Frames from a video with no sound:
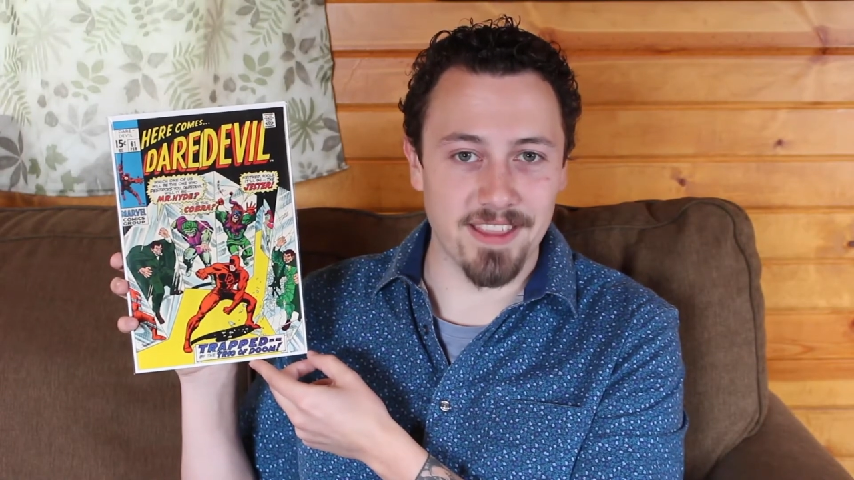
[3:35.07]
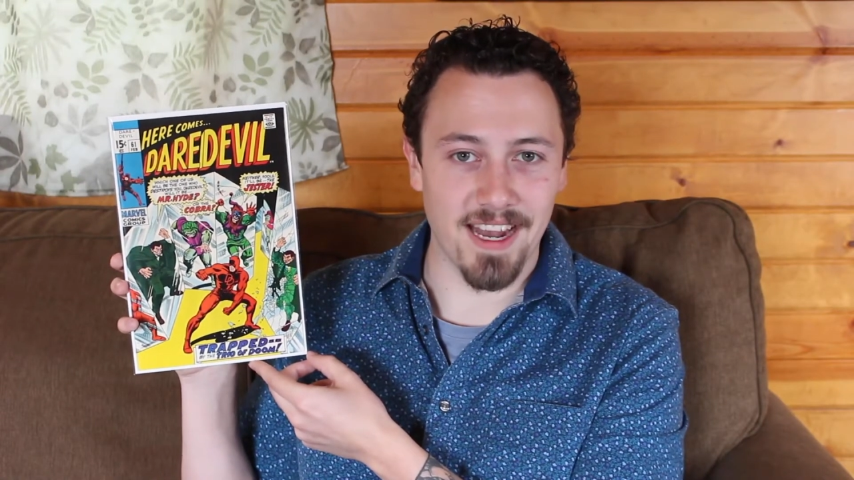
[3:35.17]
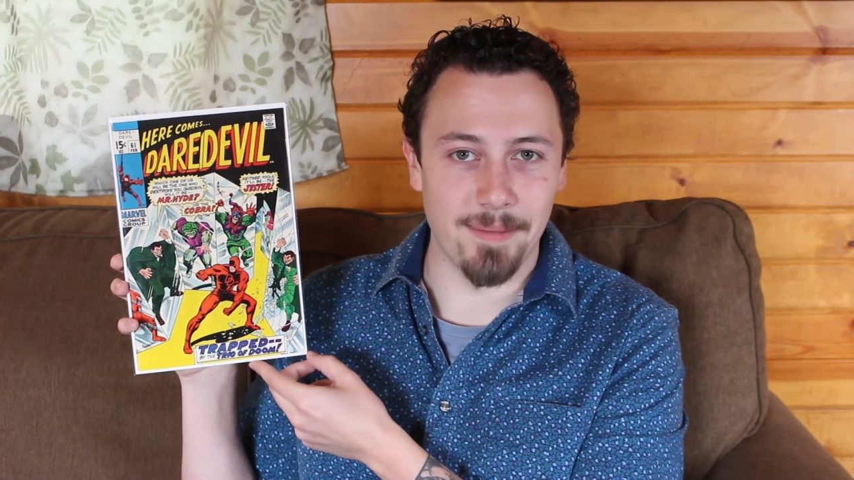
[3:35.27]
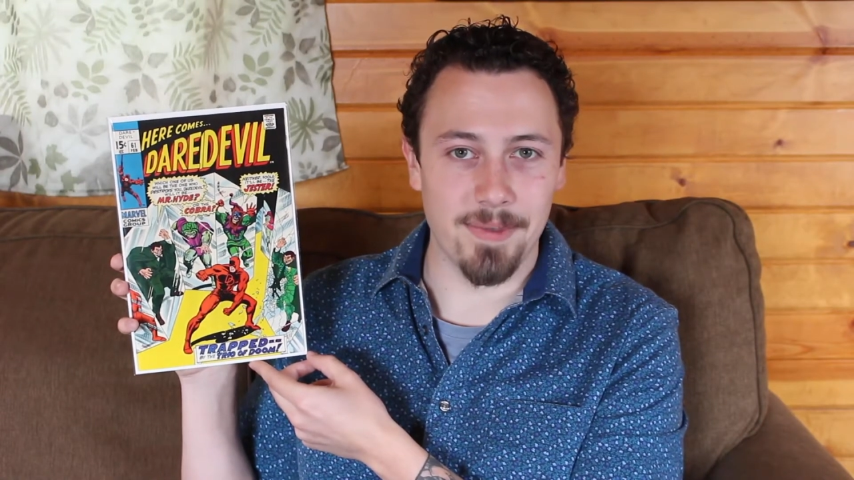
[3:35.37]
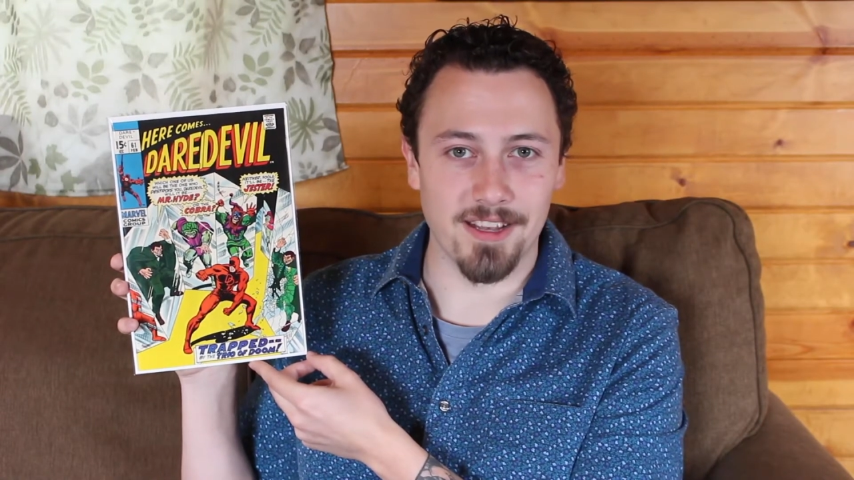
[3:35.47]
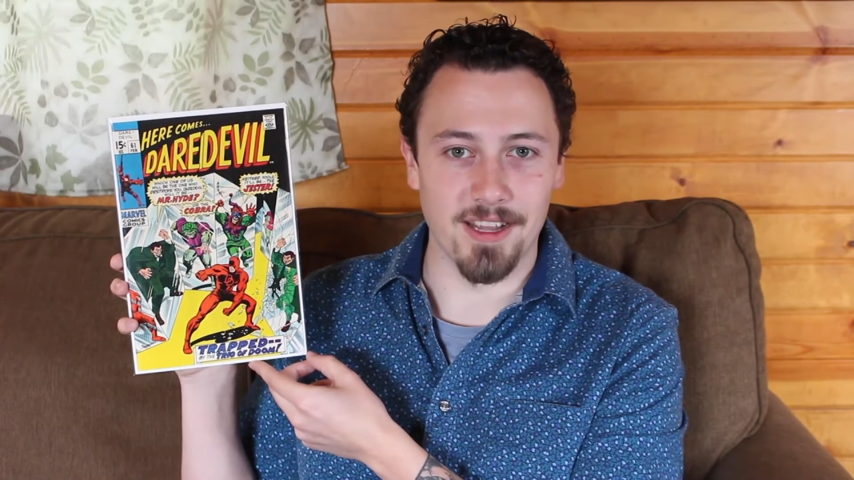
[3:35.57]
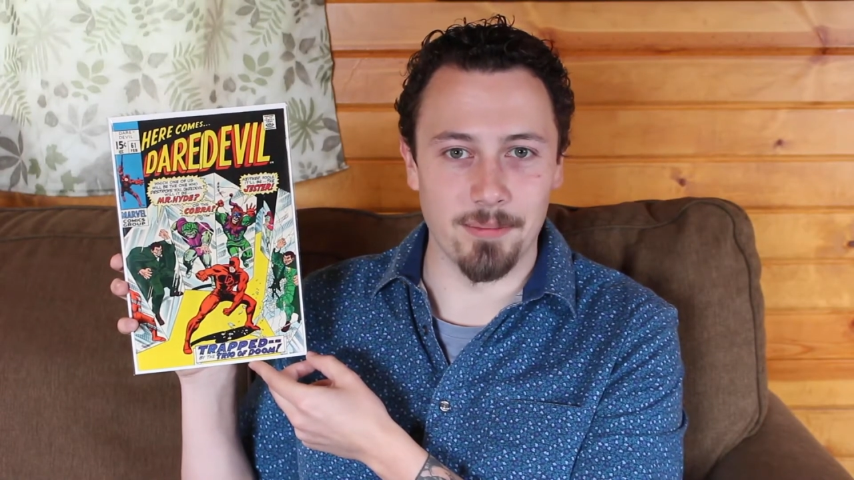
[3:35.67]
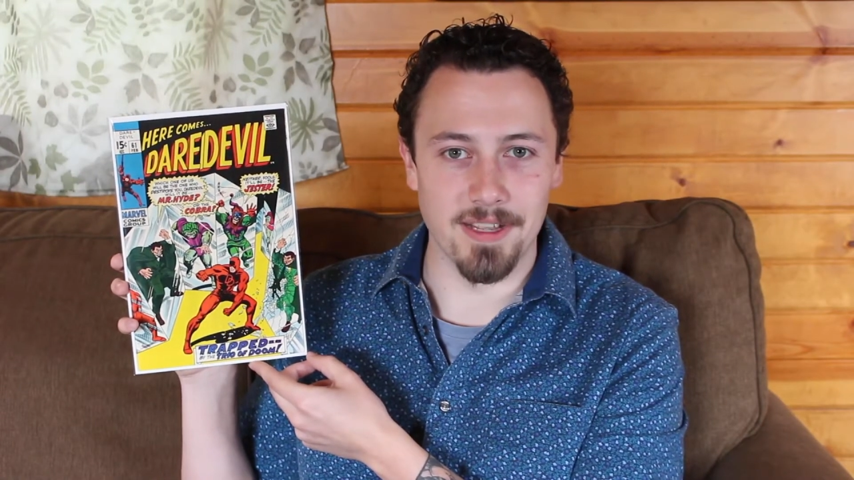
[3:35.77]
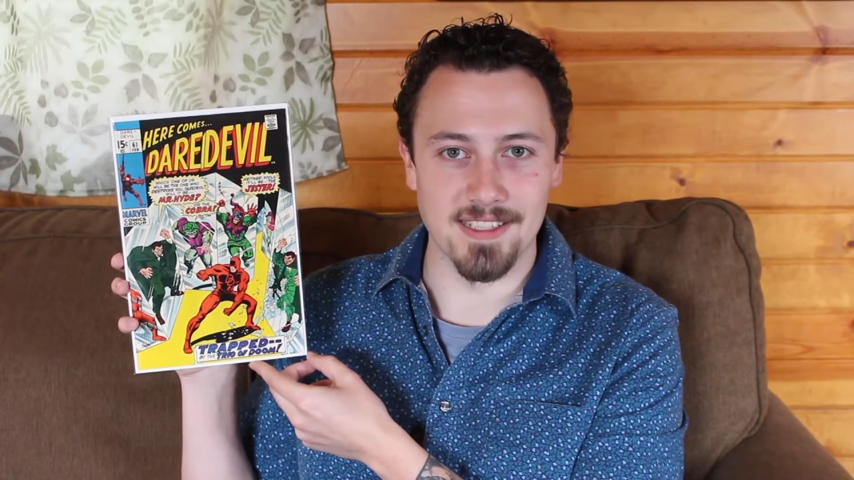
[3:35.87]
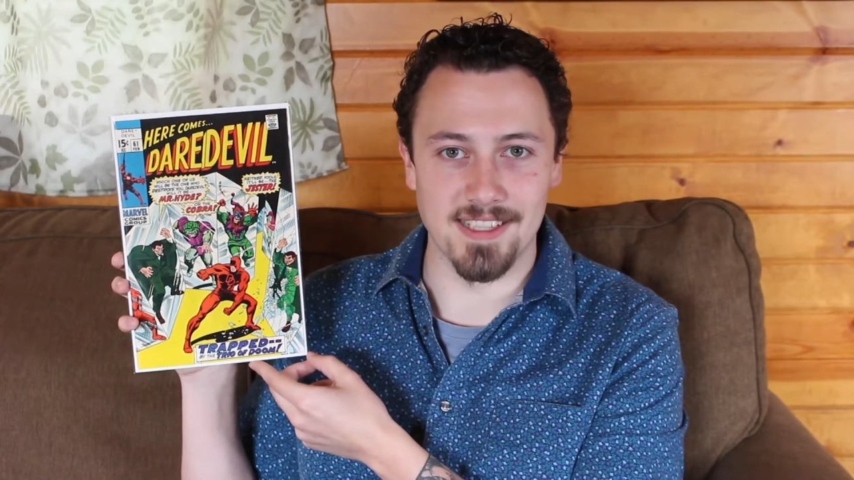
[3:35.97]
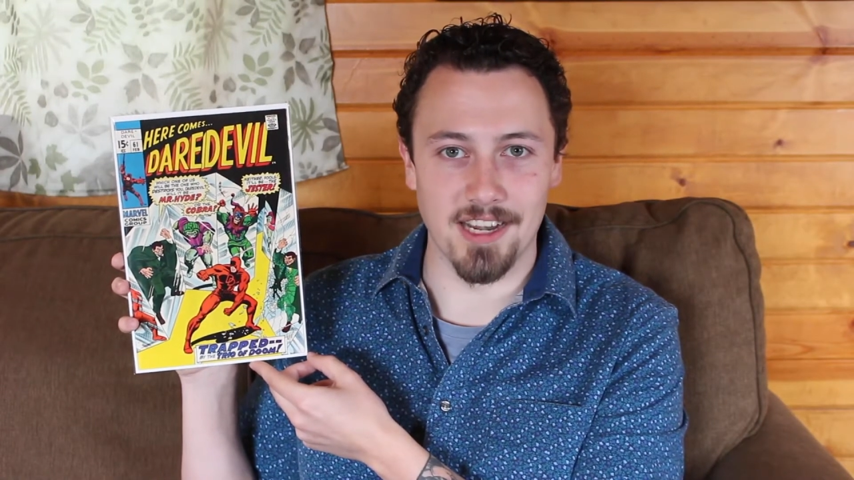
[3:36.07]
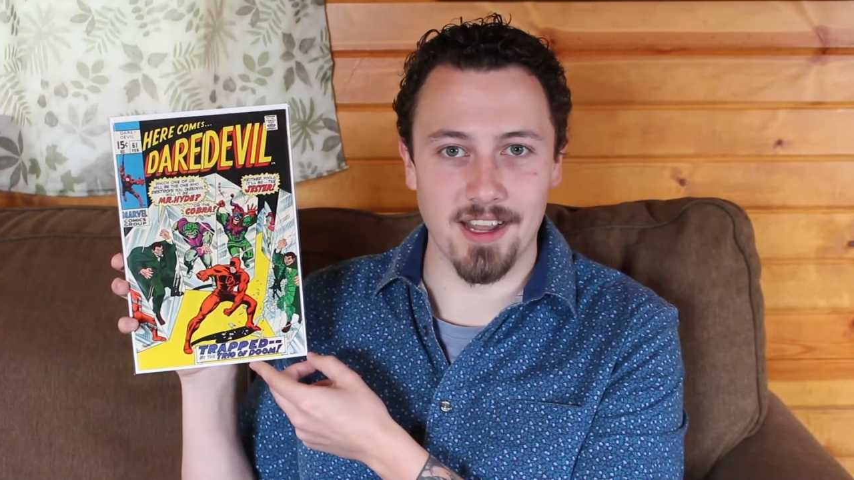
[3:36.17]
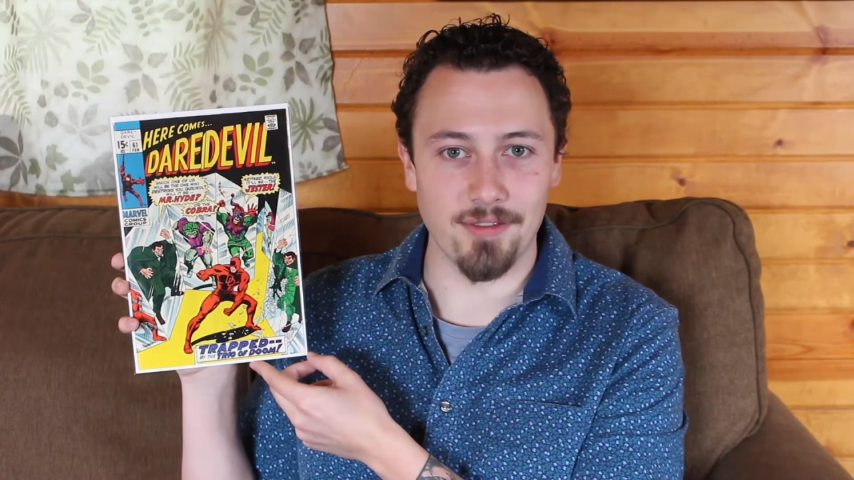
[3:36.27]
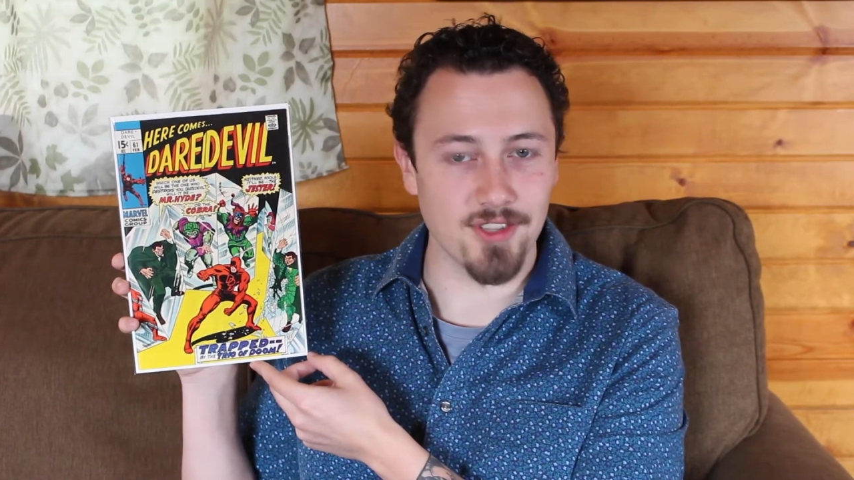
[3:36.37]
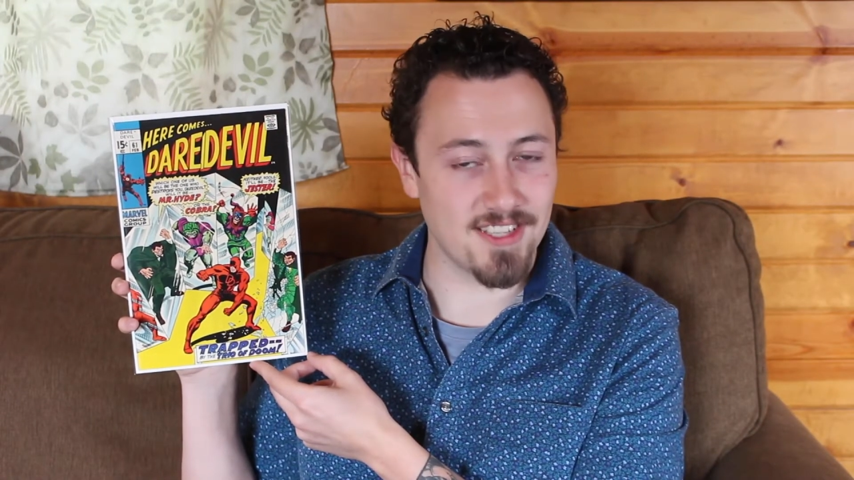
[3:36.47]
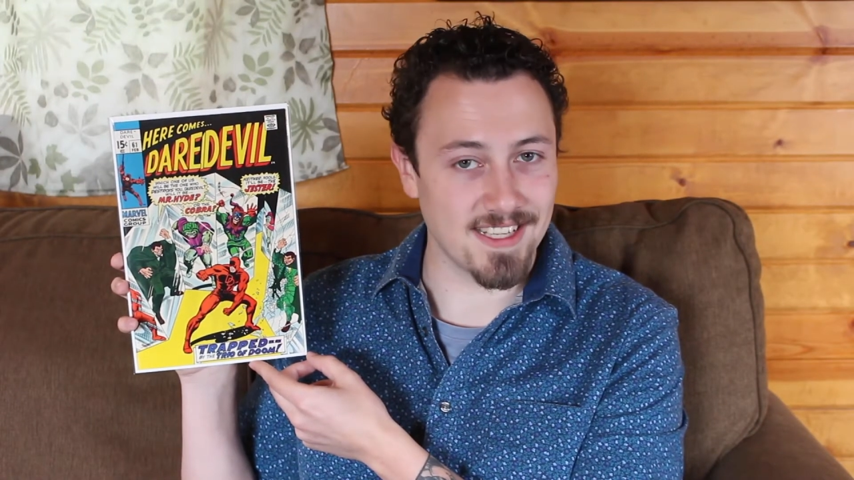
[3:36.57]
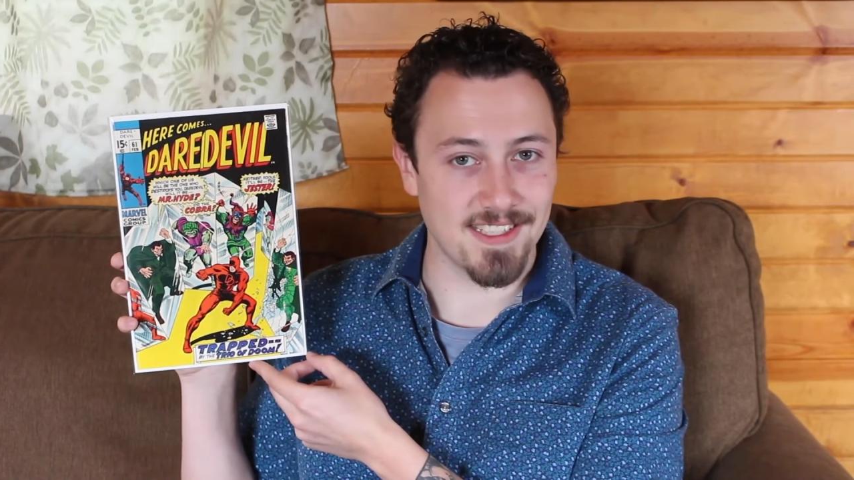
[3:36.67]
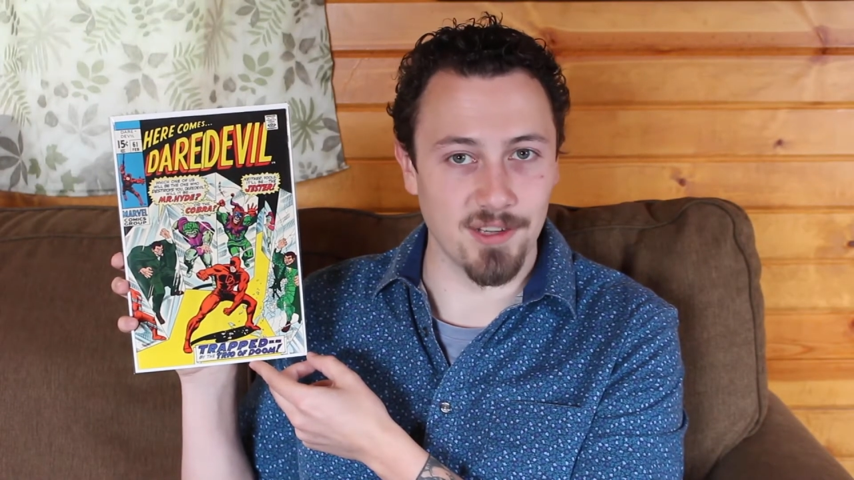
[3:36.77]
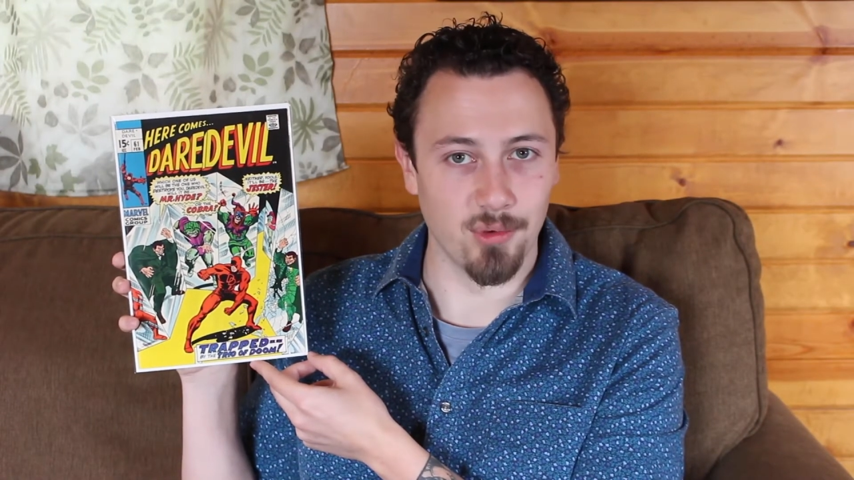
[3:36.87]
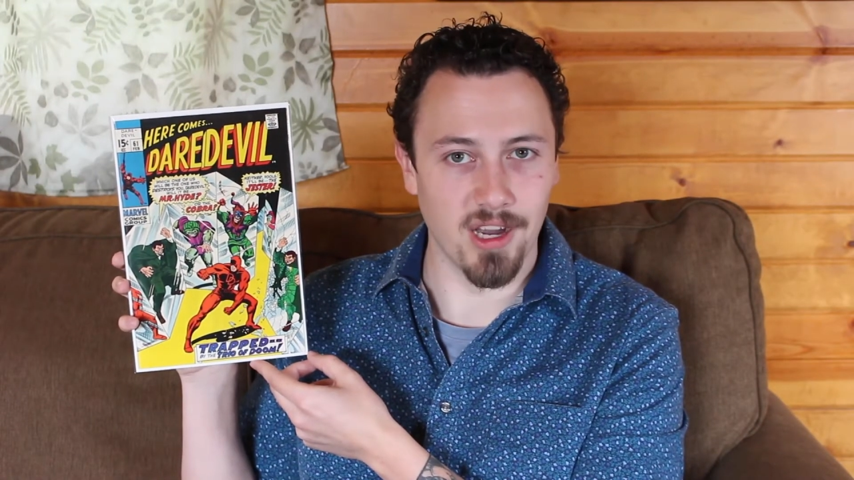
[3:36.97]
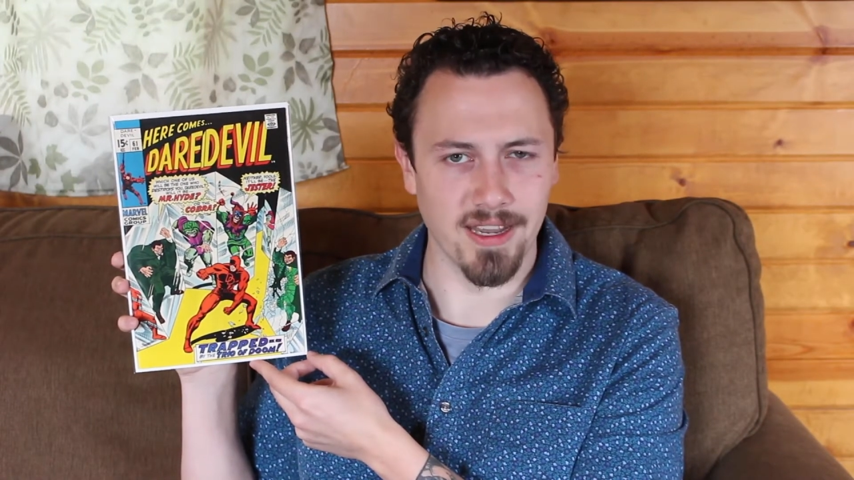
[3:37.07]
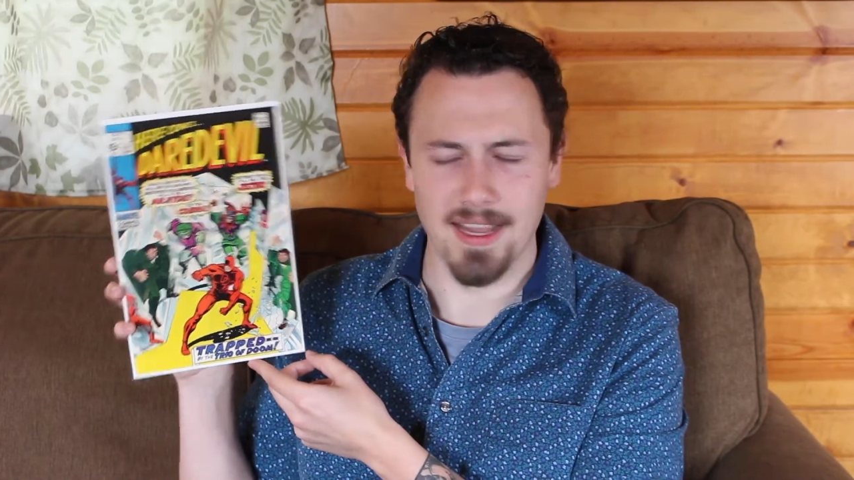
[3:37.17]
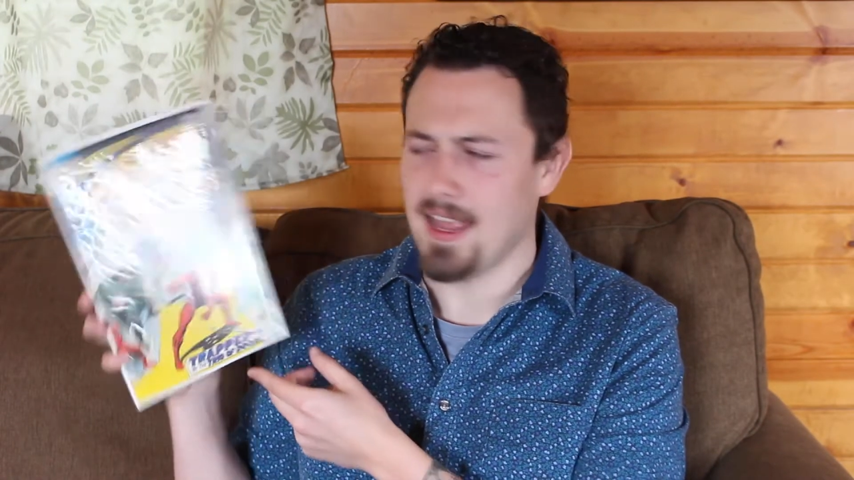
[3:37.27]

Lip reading: that I picked up is Daredevil 61.